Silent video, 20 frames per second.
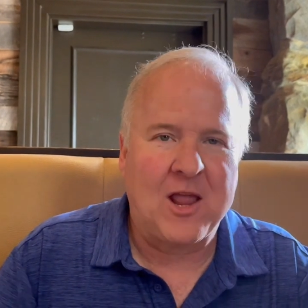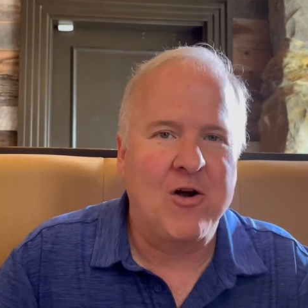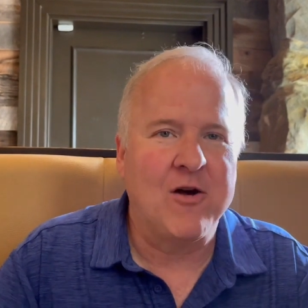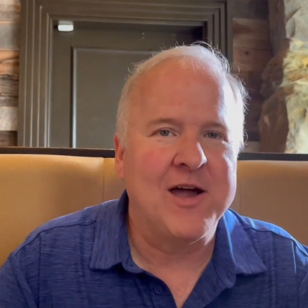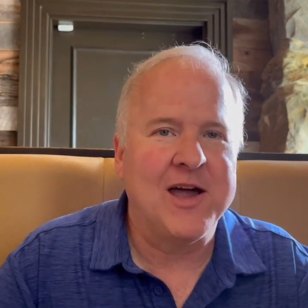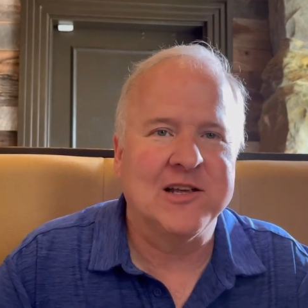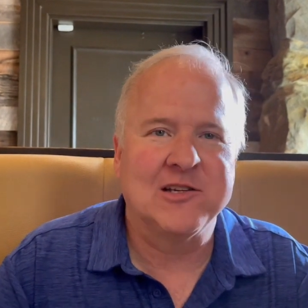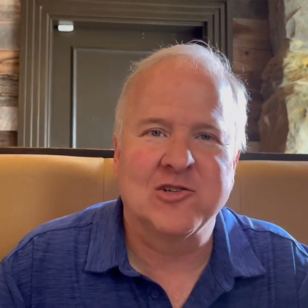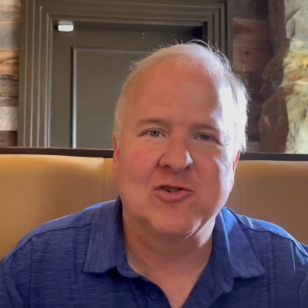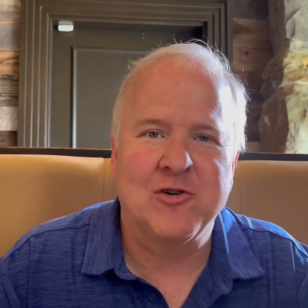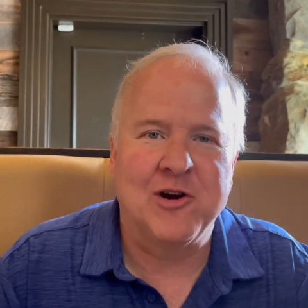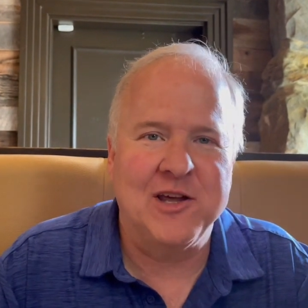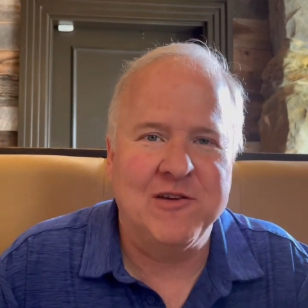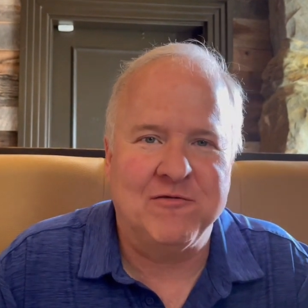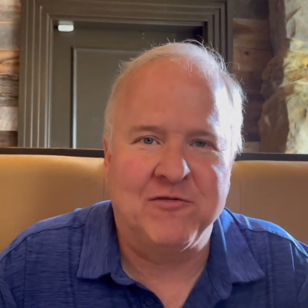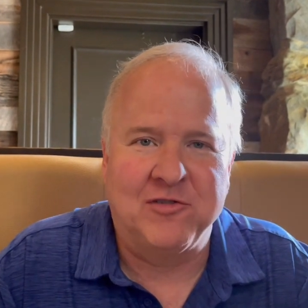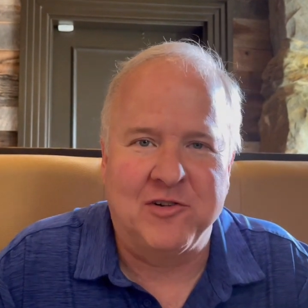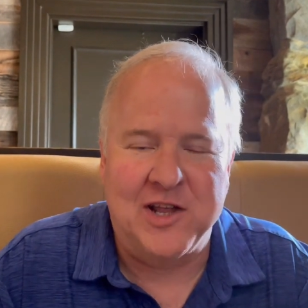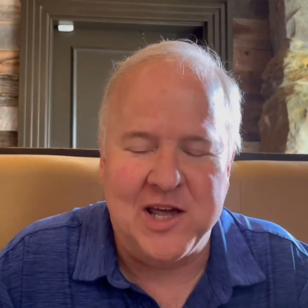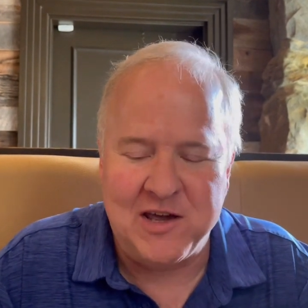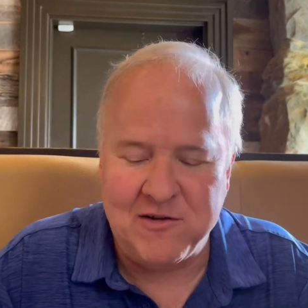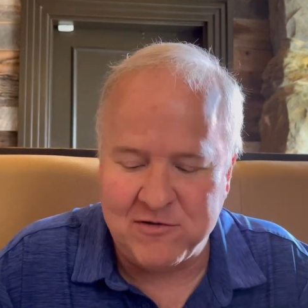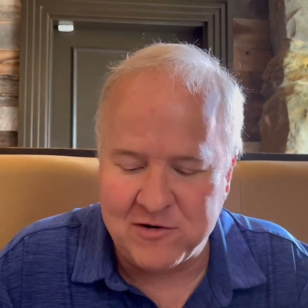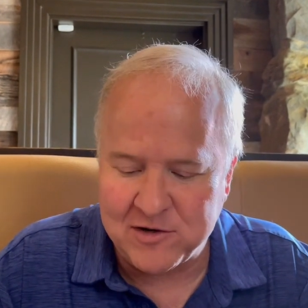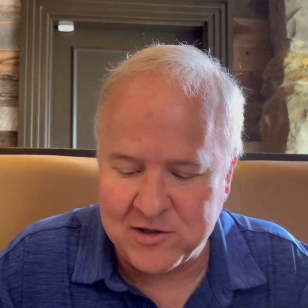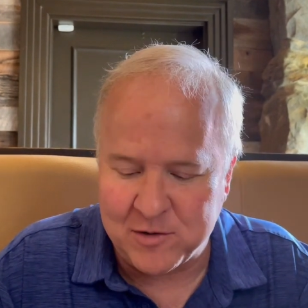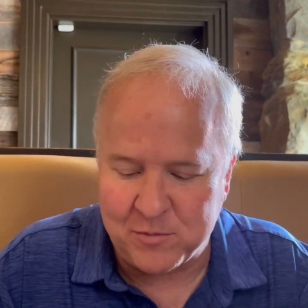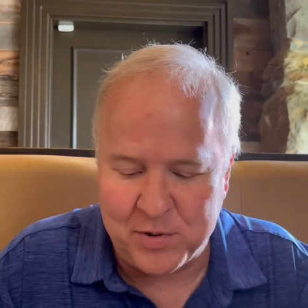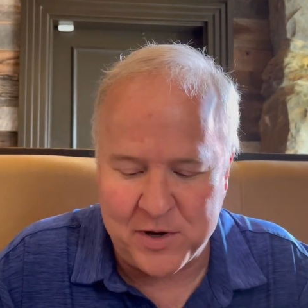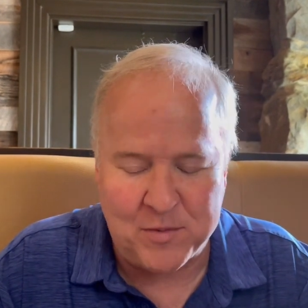Oh, it has a great
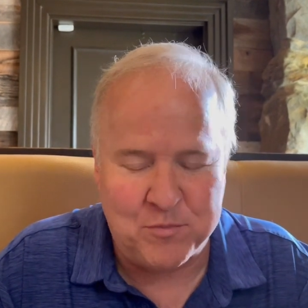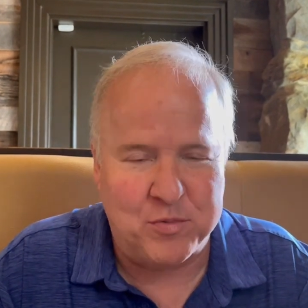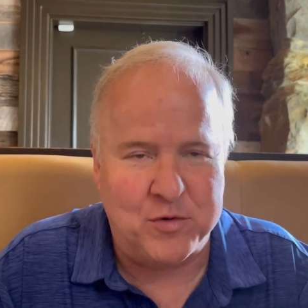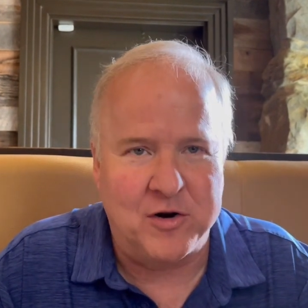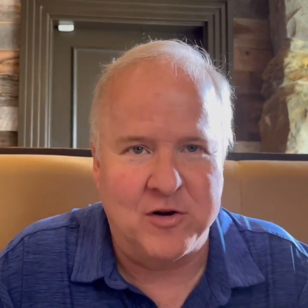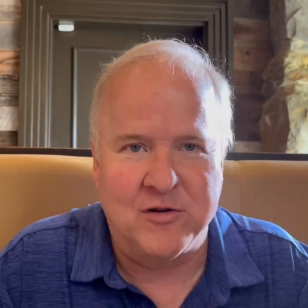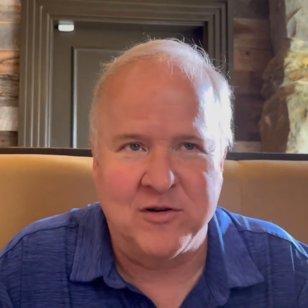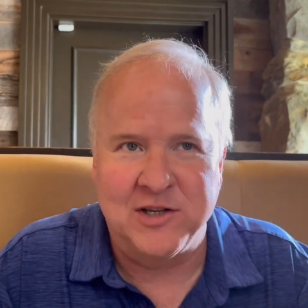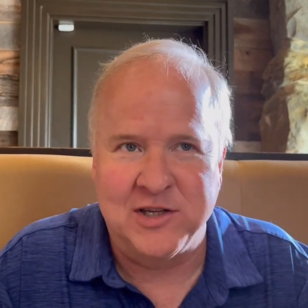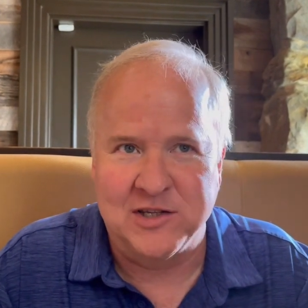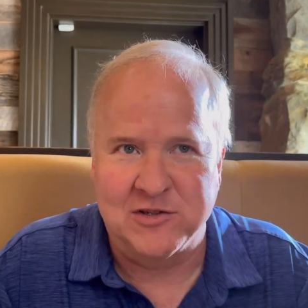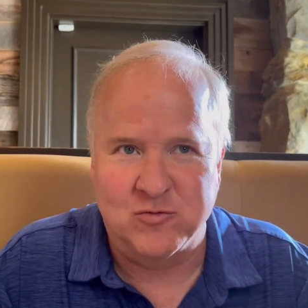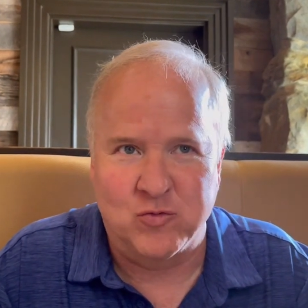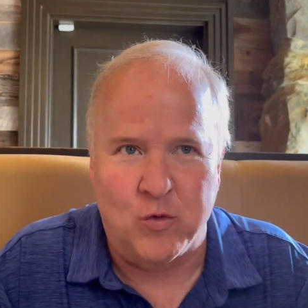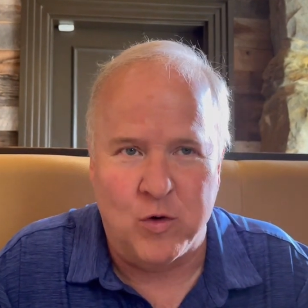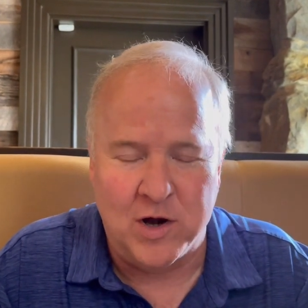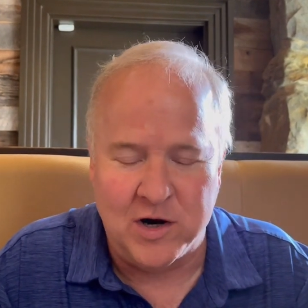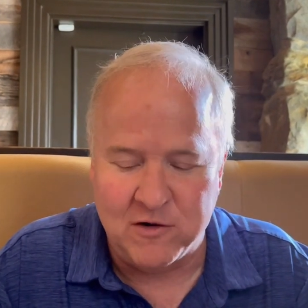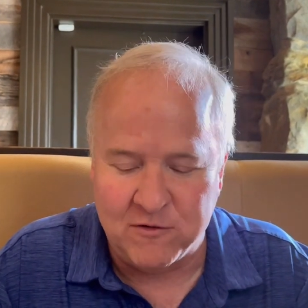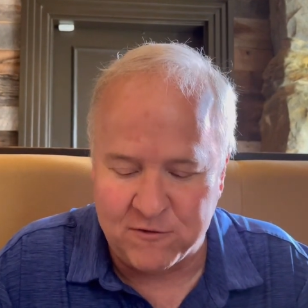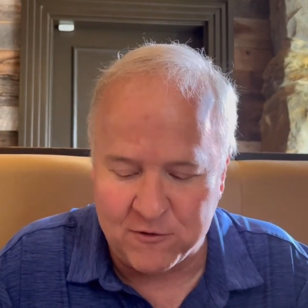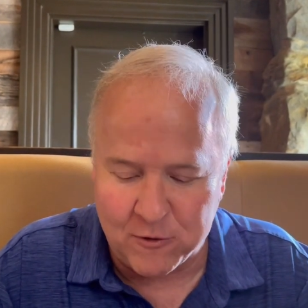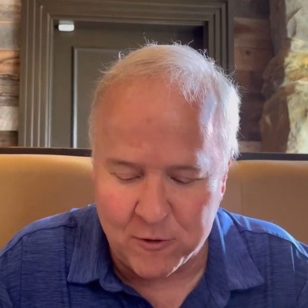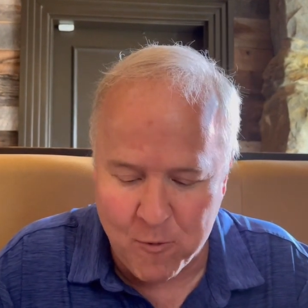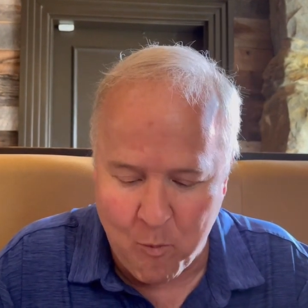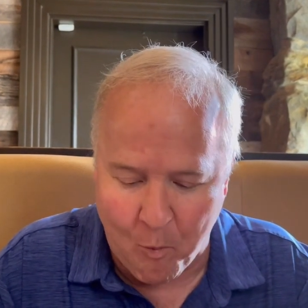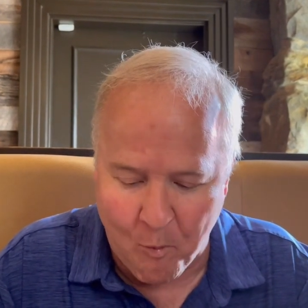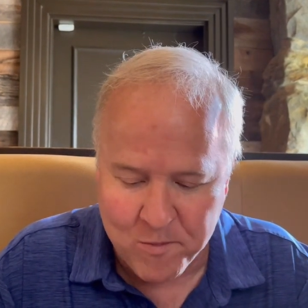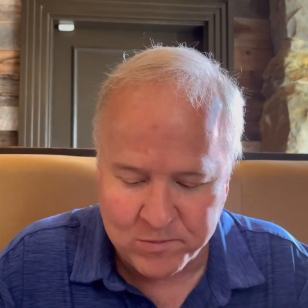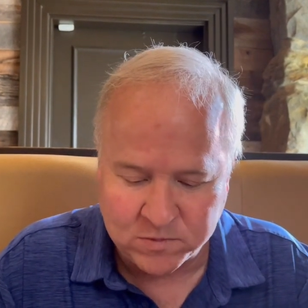flavor. The pepperoni is wonderful.
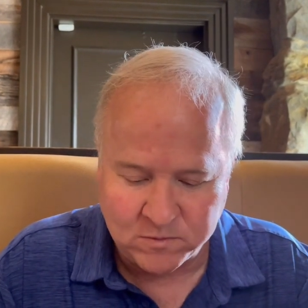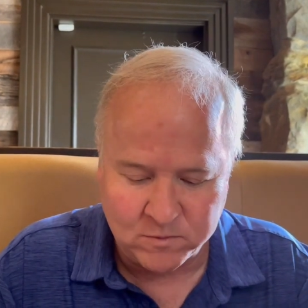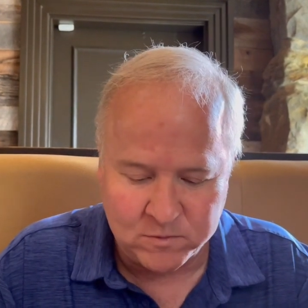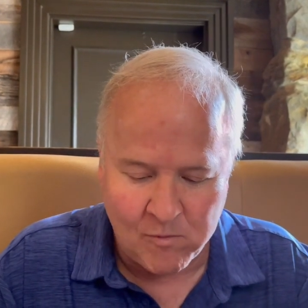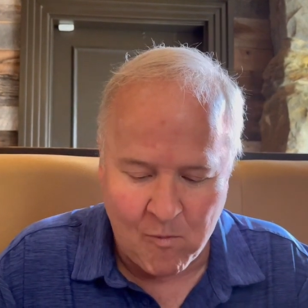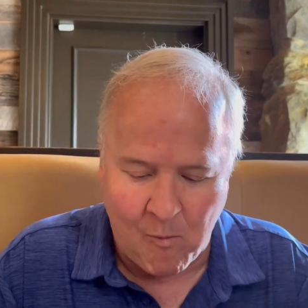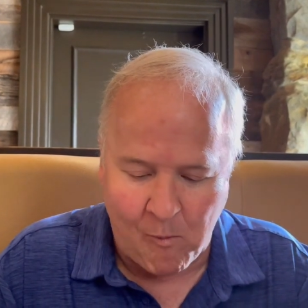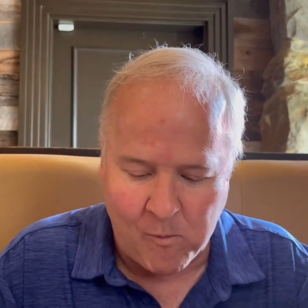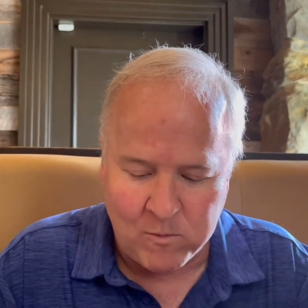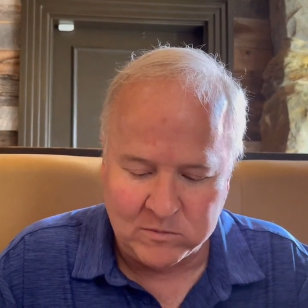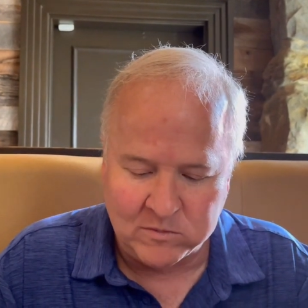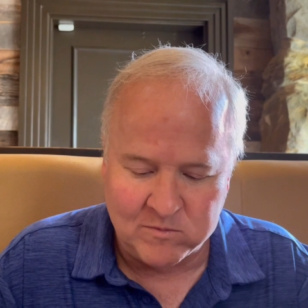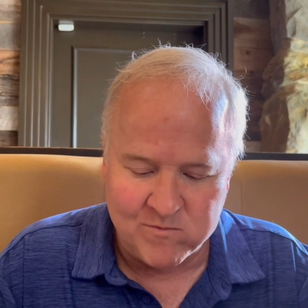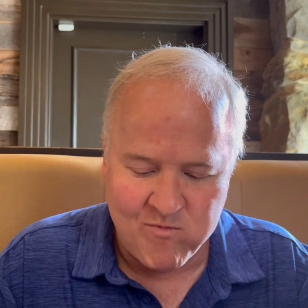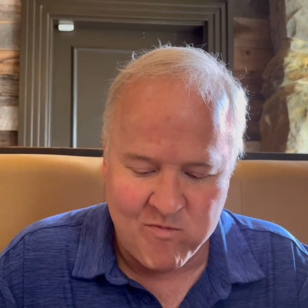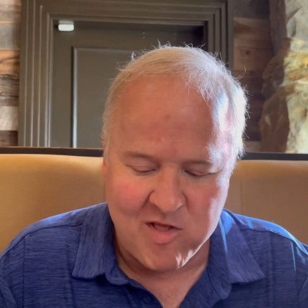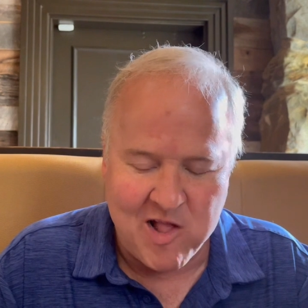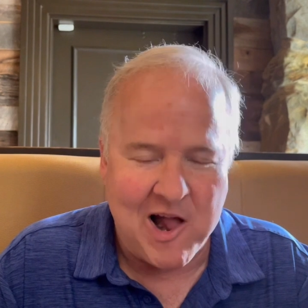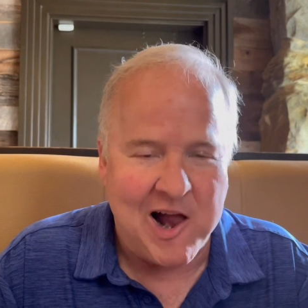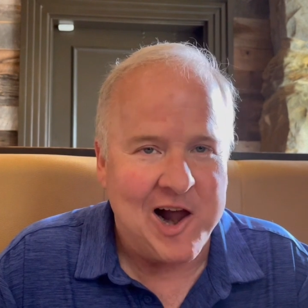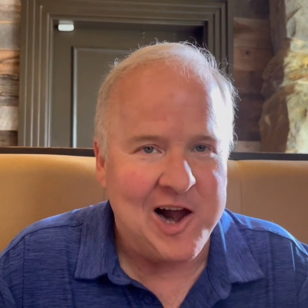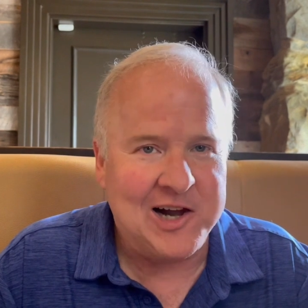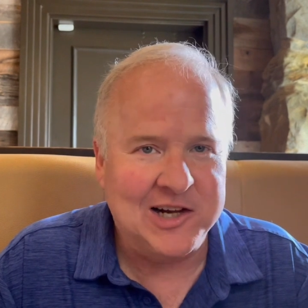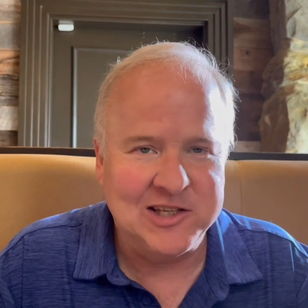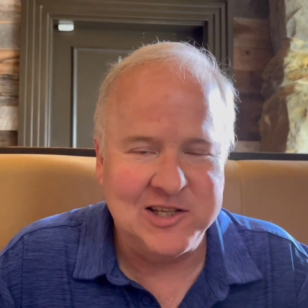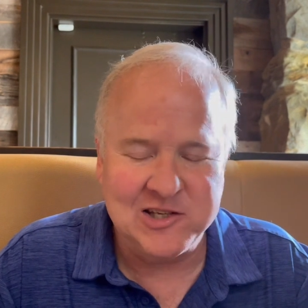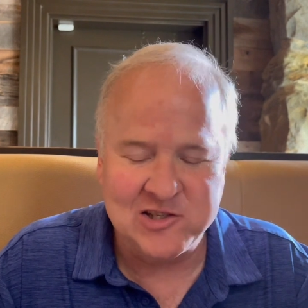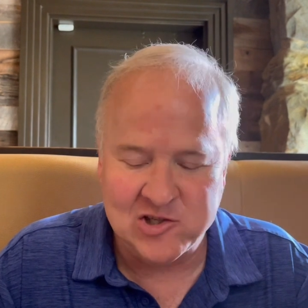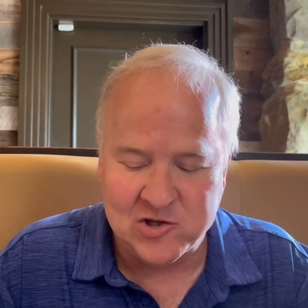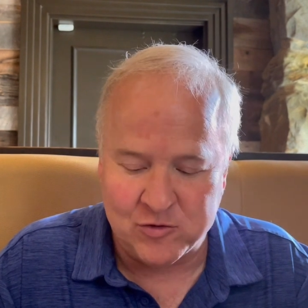The
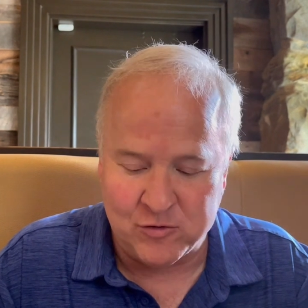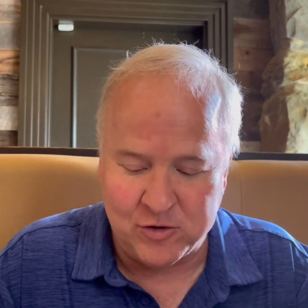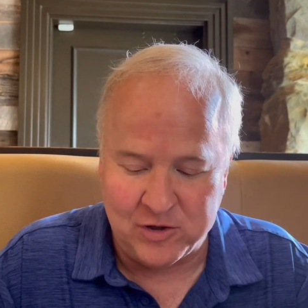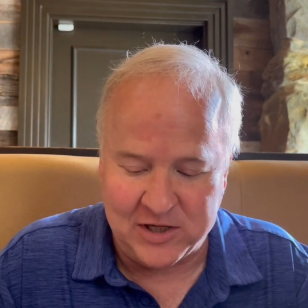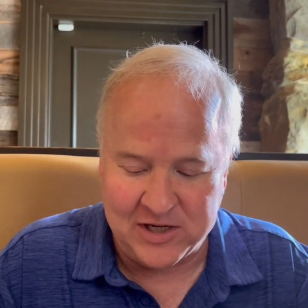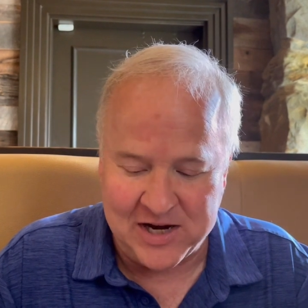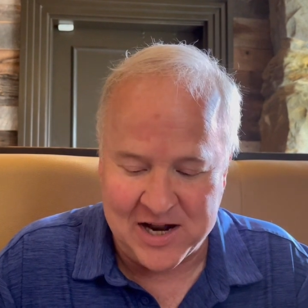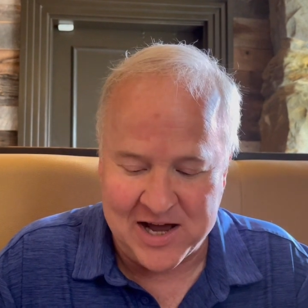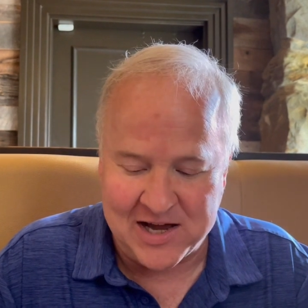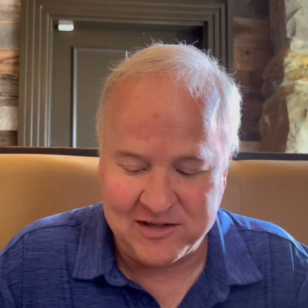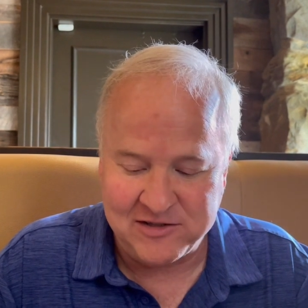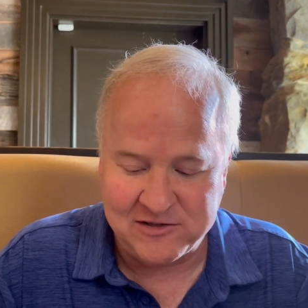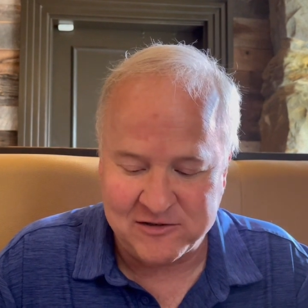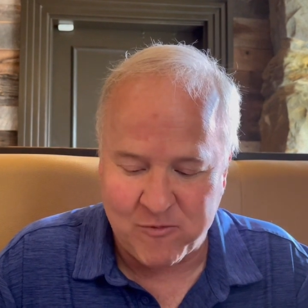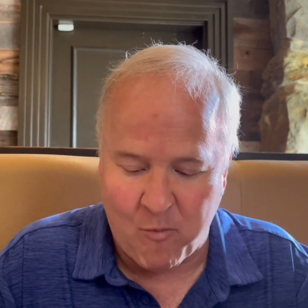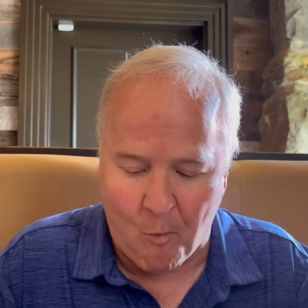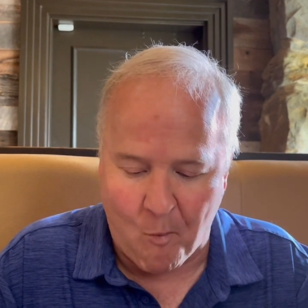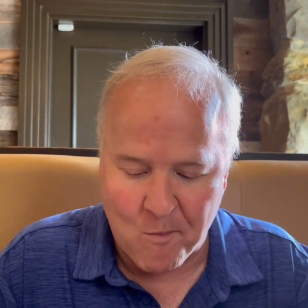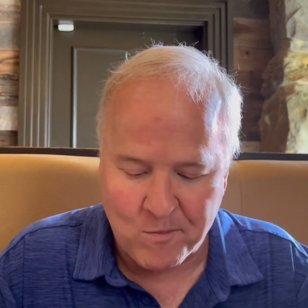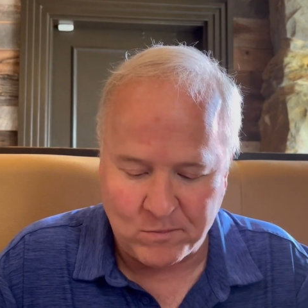onions are really nice.